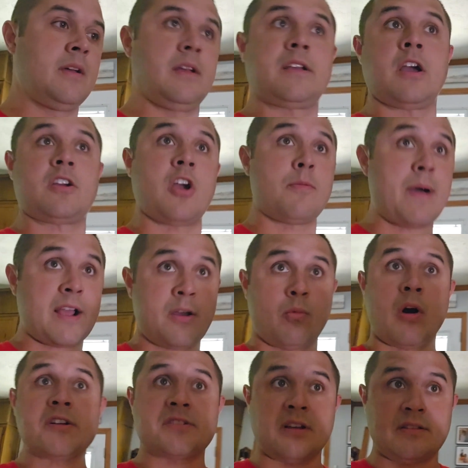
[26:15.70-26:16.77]
Go back and
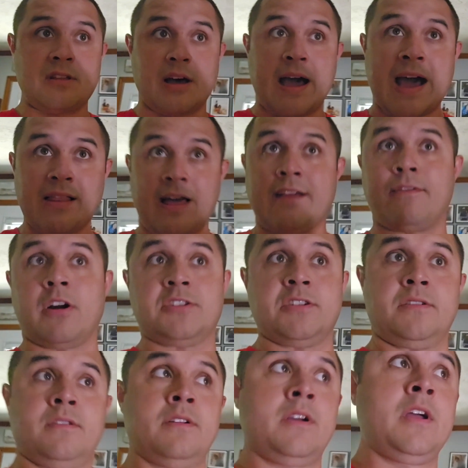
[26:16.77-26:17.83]
watch the highlight
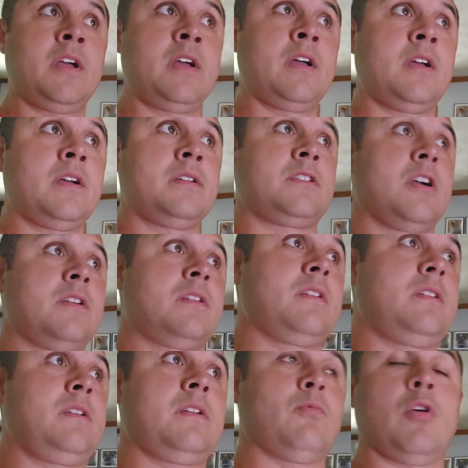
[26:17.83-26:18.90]
version.
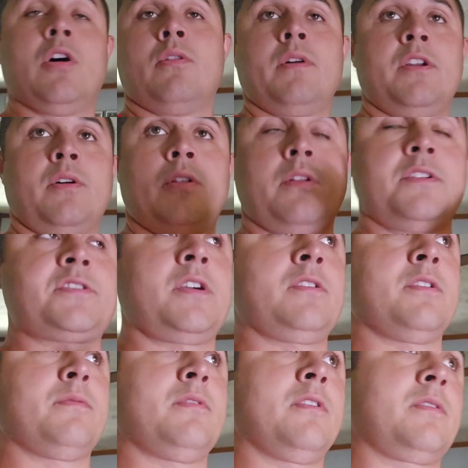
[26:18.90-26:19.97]
Well, it'll only show you
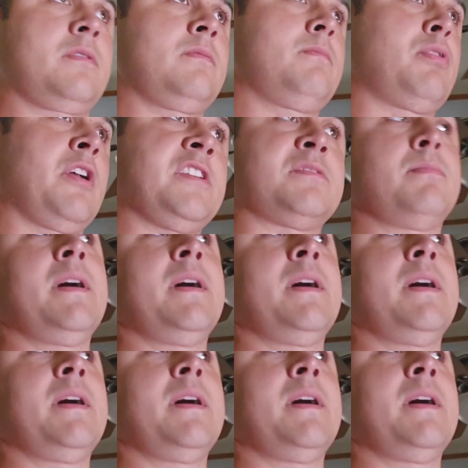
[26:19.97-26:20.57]
the plays